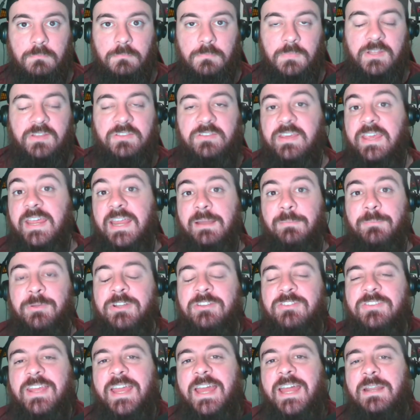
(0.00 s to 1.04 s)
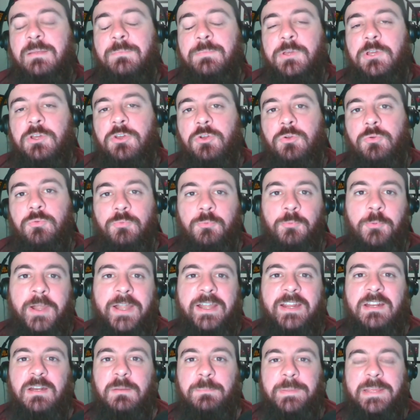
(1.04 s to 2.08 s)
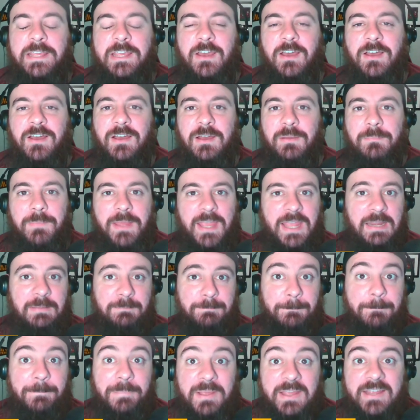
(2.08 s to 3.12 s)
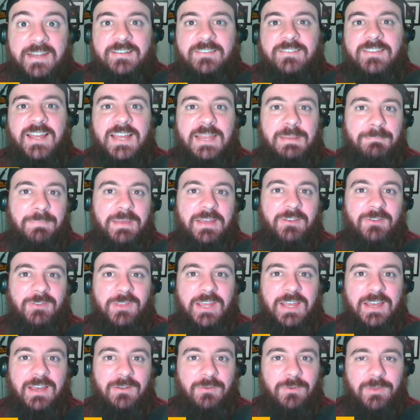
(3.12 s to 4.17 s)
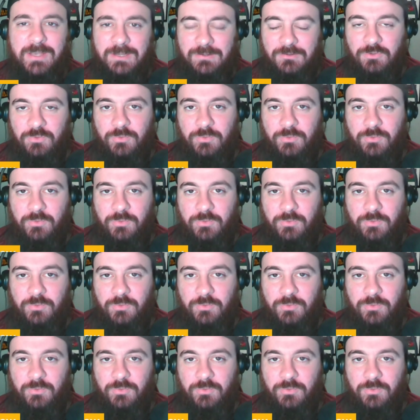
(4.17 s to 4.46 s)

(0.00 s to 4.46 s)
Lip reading: Is Cameron Skattebo ready to become a big-time bell cow in